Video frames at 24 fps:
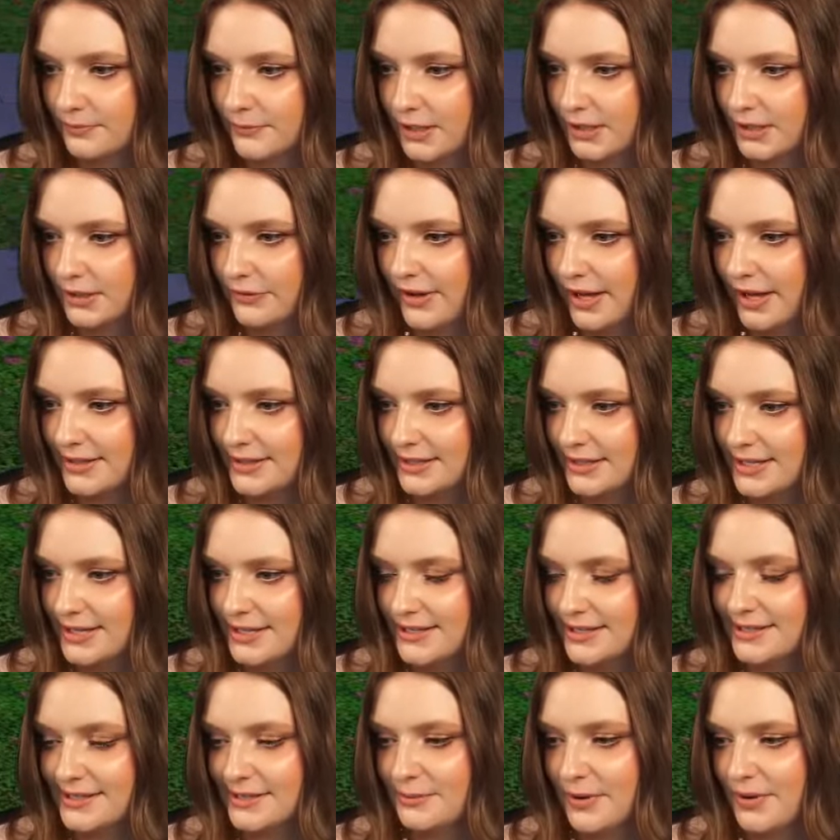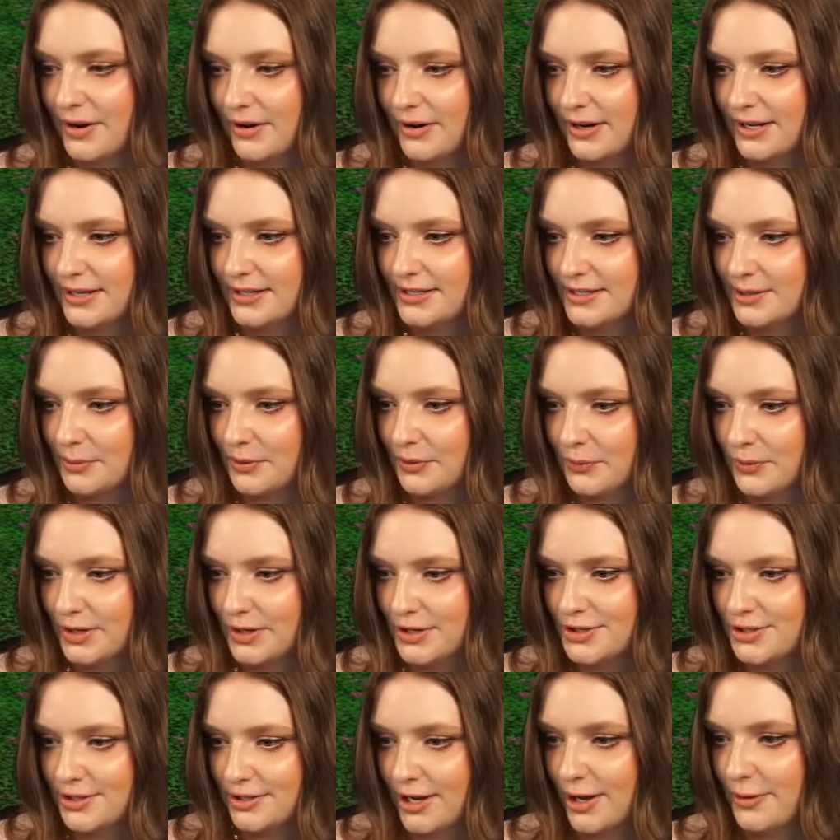The fact that he has the marry someone
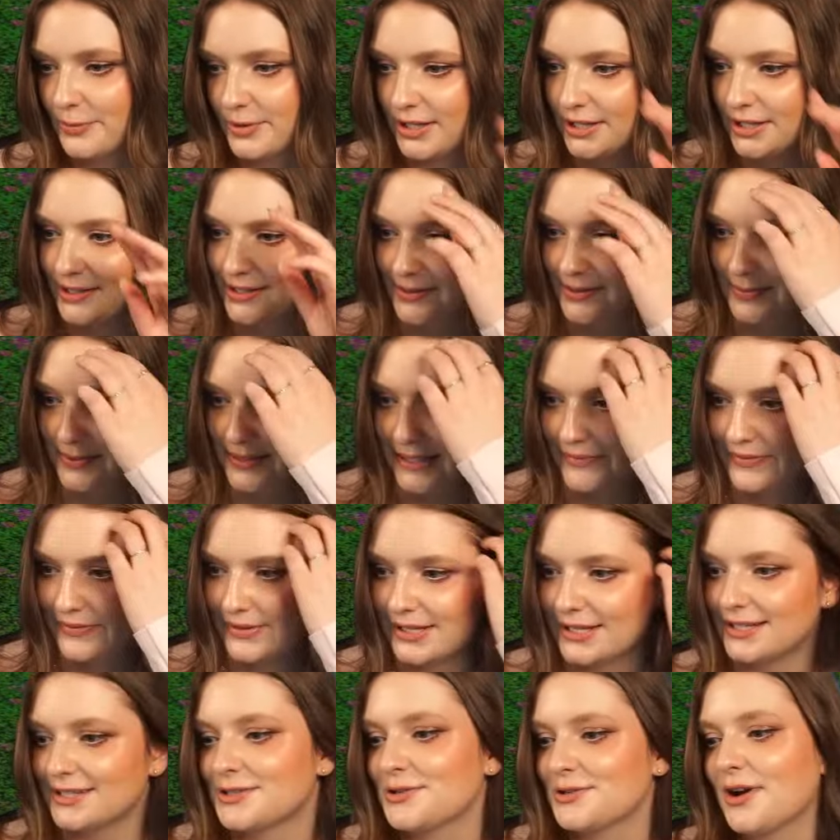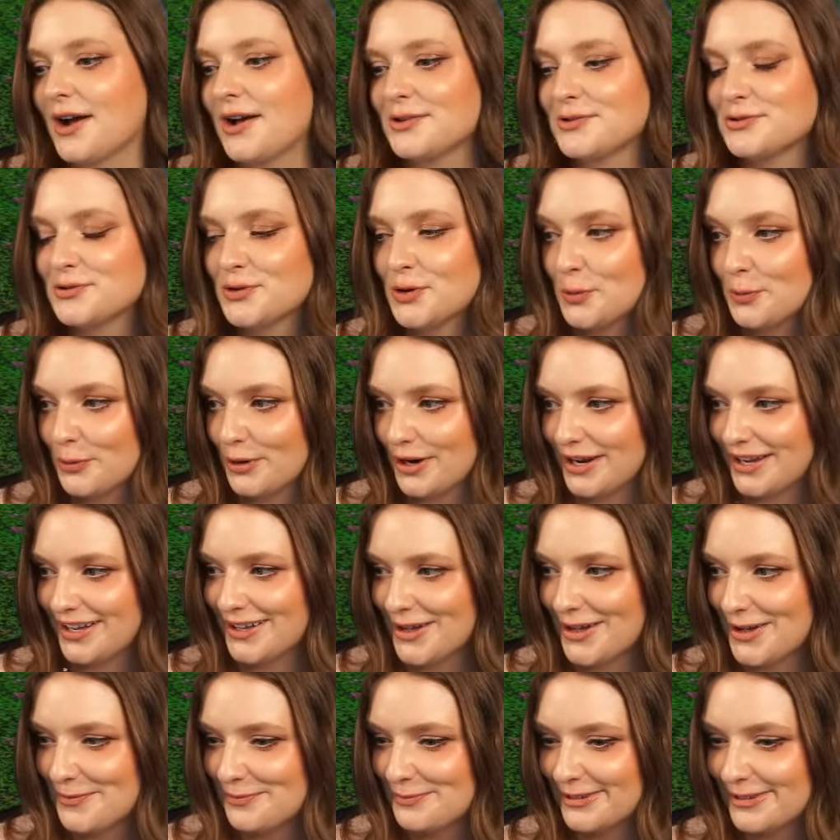wish and not being specific, it's grounds for a
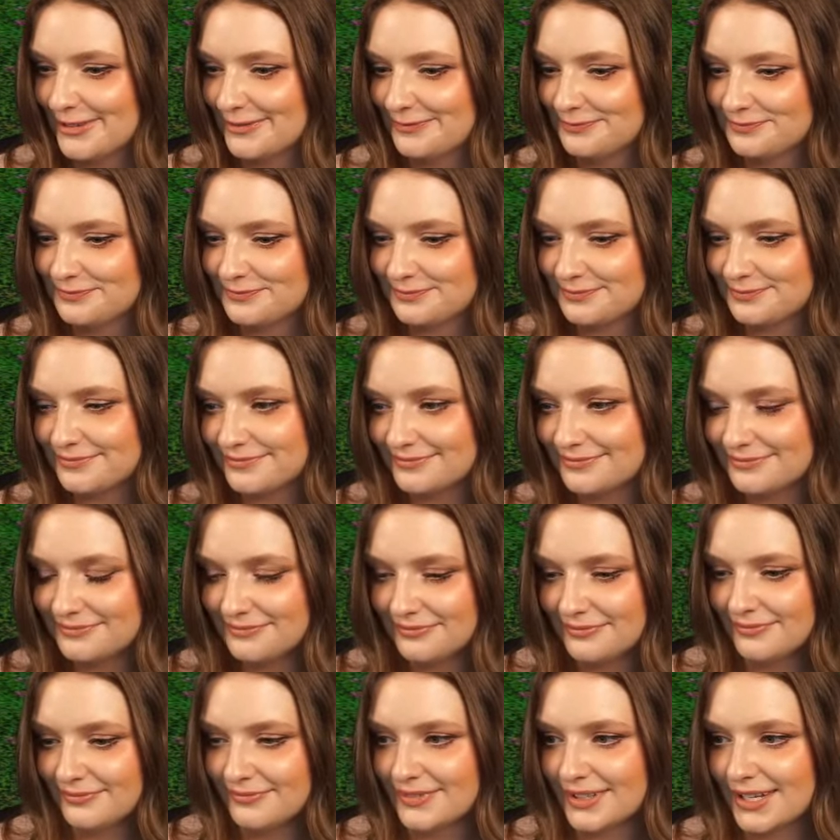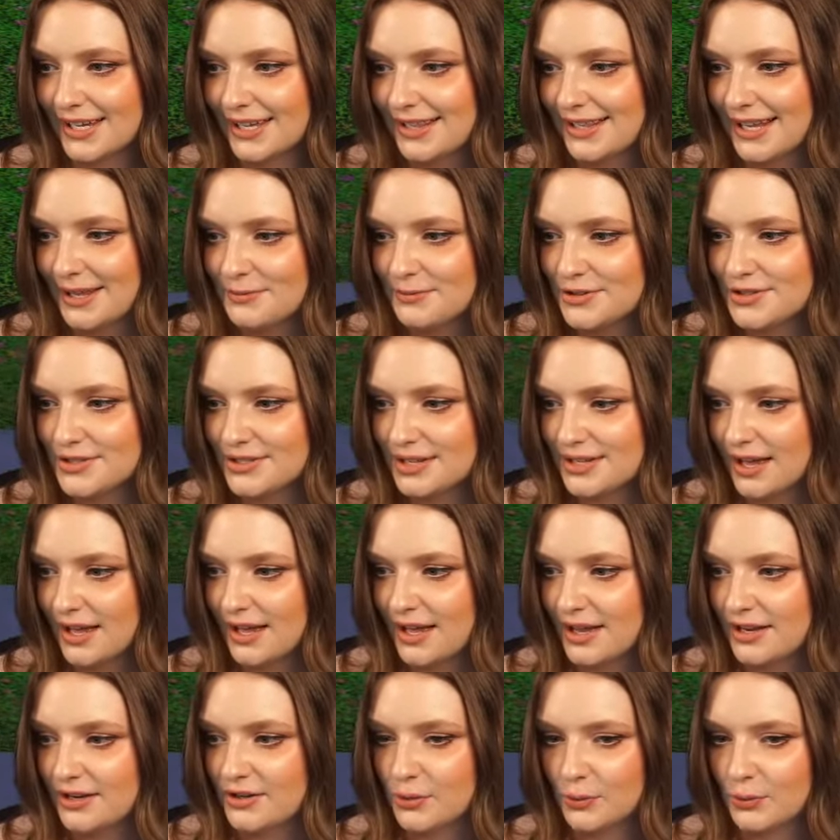breakup. Clem just
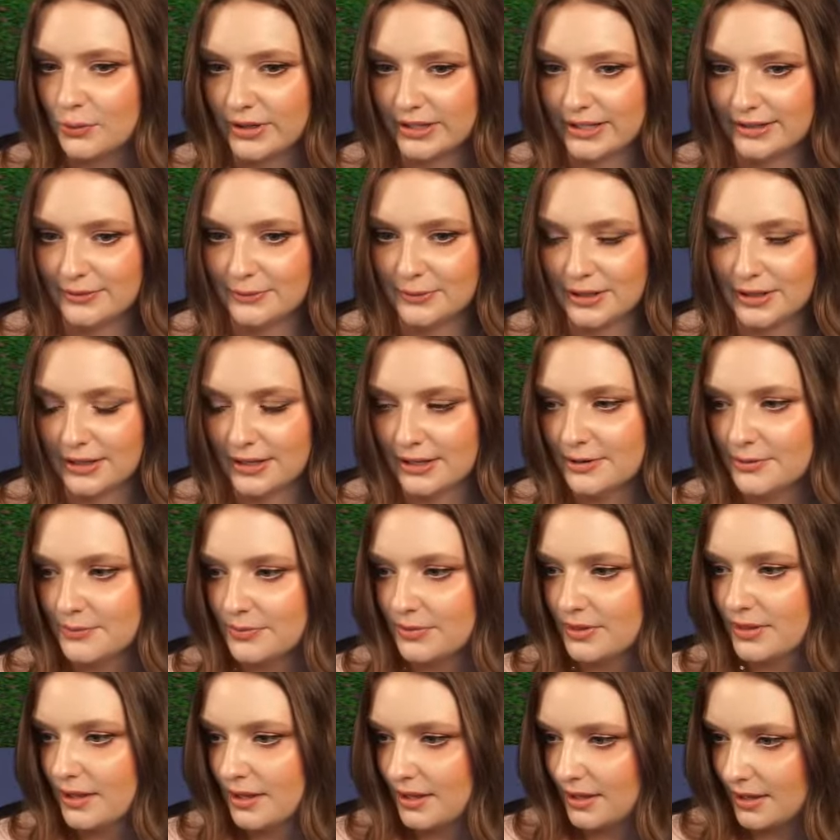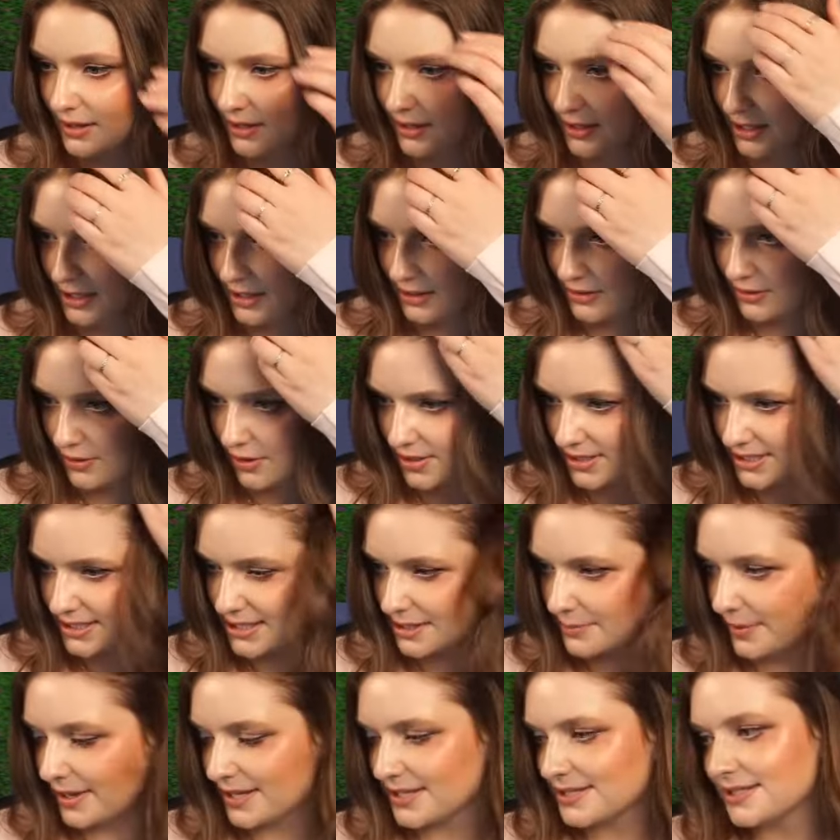got annoyed with him. Thoughts on the
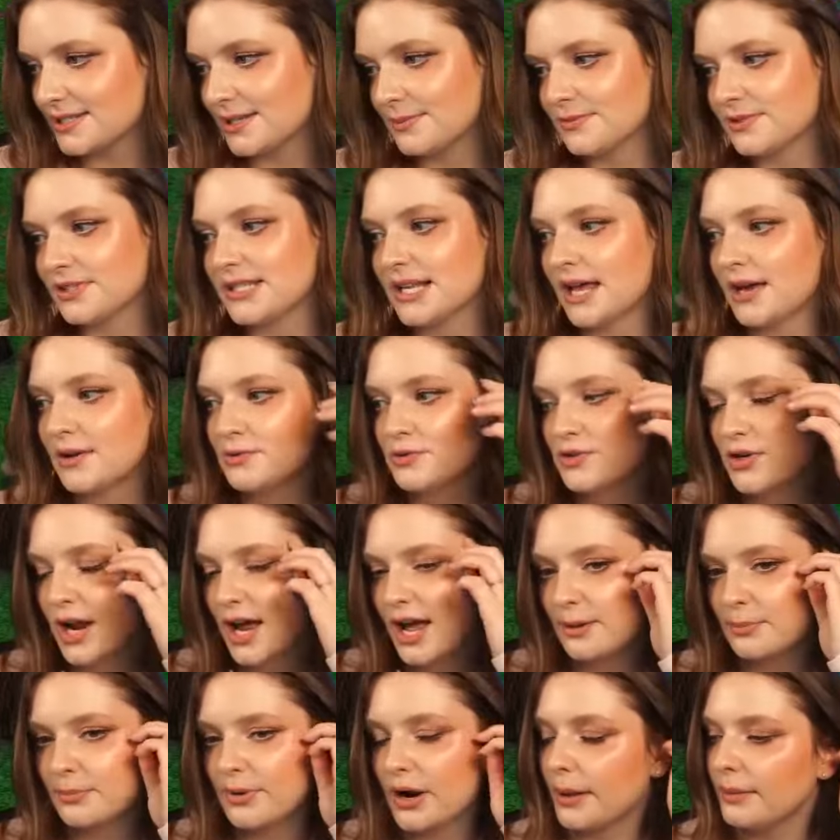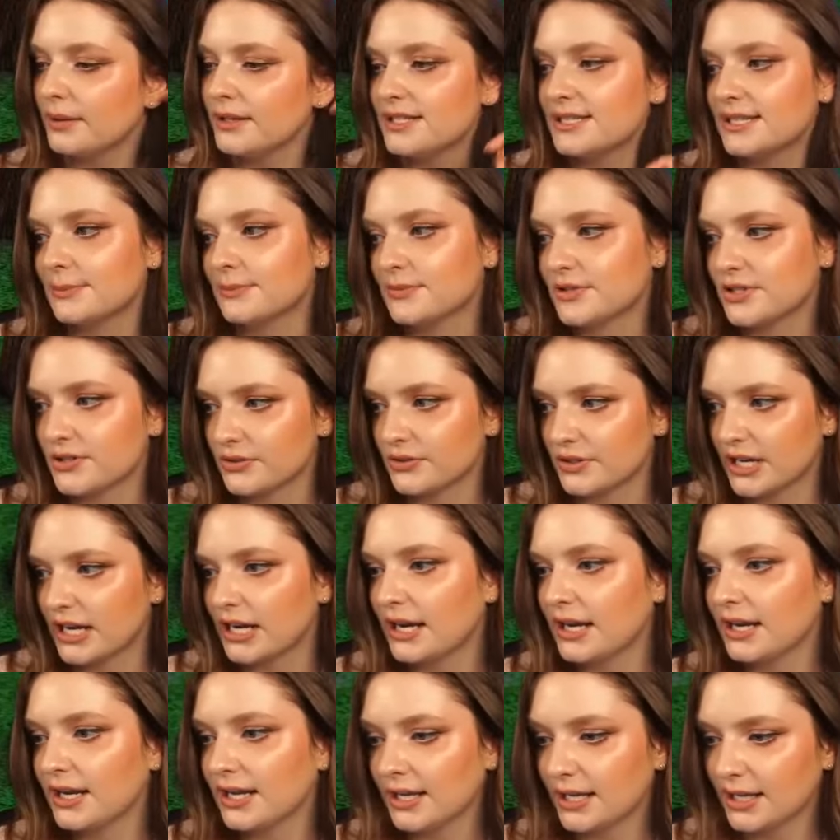best Sims soundtrack? Probably Sims
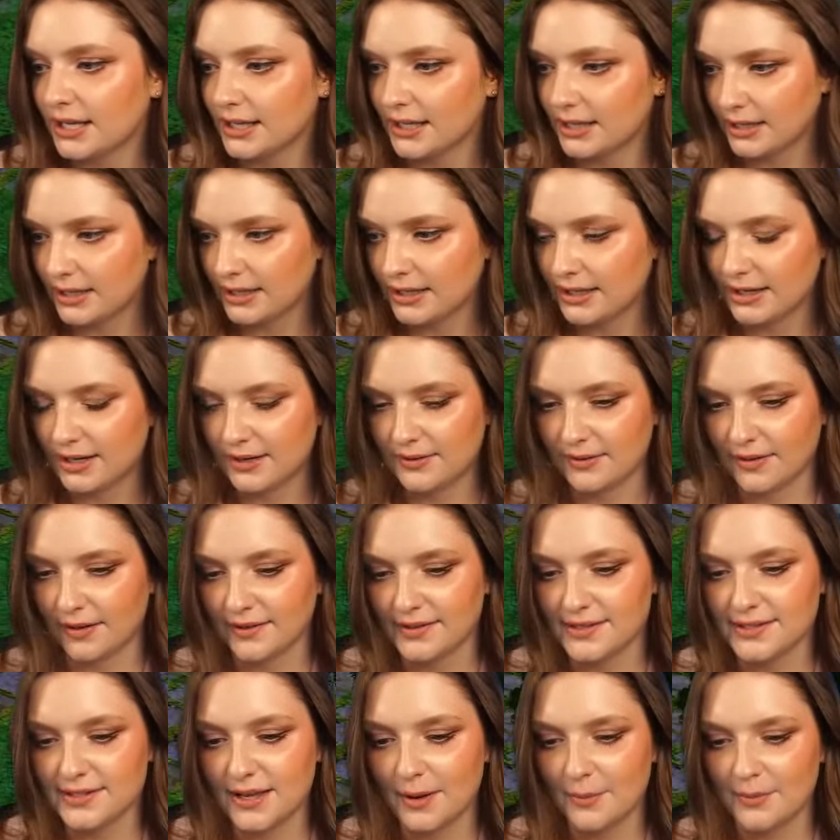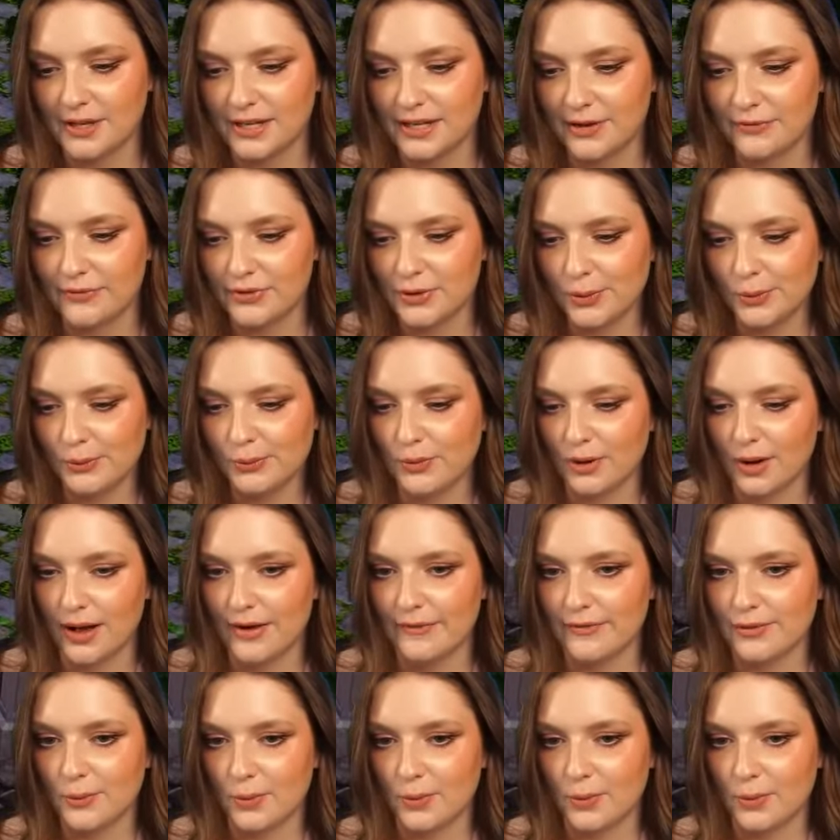3. That's, I mean, if you ever